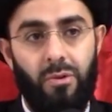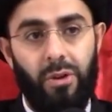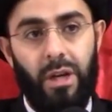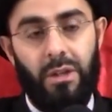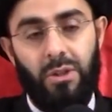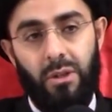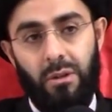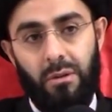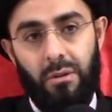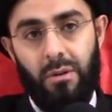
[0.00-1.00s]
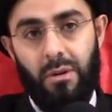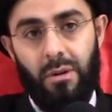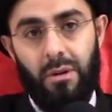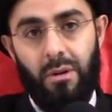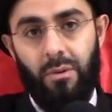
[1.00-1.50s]
They're dancing.
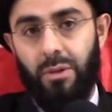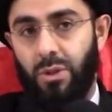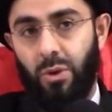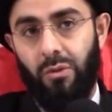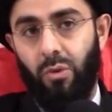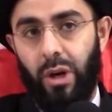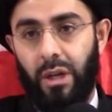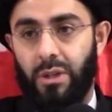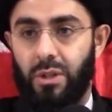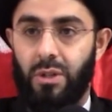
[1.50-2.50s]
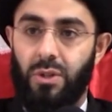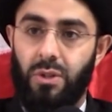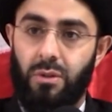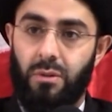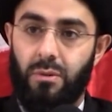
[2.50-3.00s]
What sort of wedding is
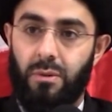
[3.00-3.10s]
this?